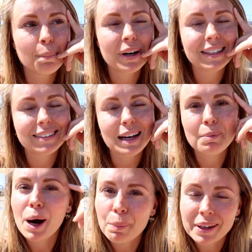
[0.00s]
But
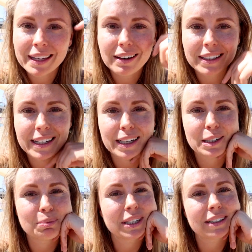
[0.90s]
I'm hopping on
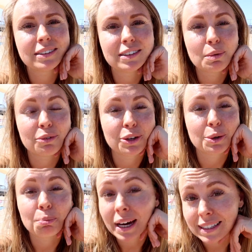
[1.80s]
here because some of
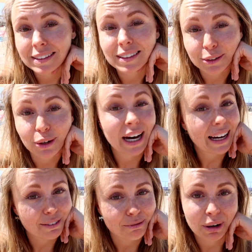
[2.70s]
you might still
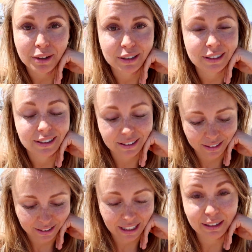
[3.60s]
have mothers
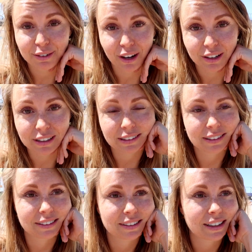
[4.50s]
and fathers
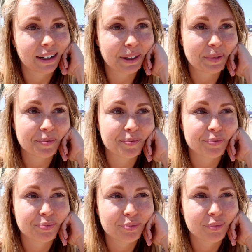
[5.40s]
um,
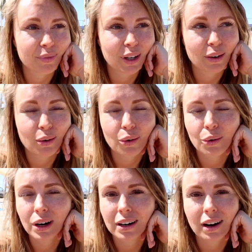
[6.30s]

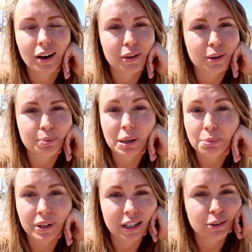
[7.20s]
or other
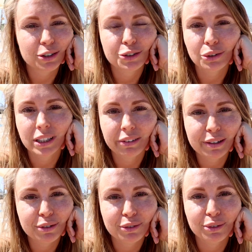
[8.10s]
people that you are truly
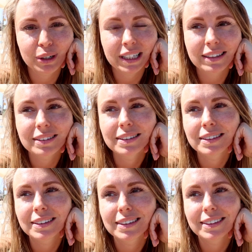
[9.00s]
grateful for.
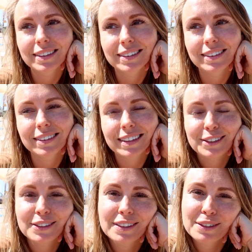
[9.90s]

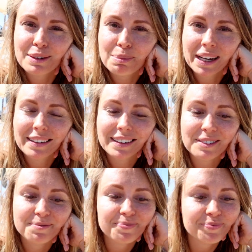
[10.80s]
It's just as a reminder.